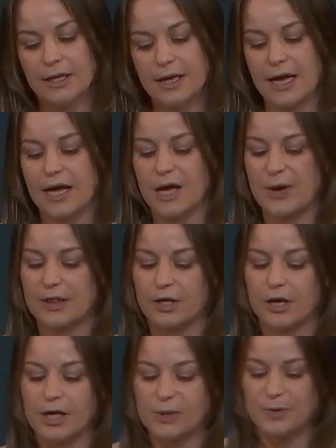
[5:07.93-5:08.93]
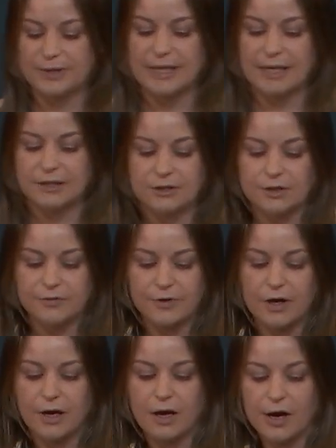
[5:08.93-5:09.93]
About 30% of
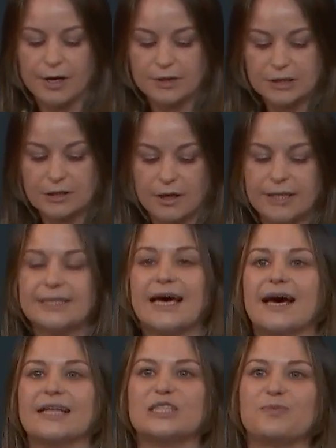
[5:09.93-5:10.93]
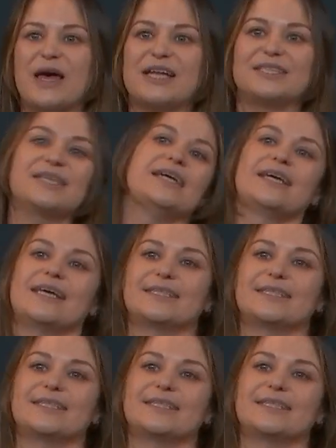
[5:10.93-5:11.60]
our Irish client ad spend is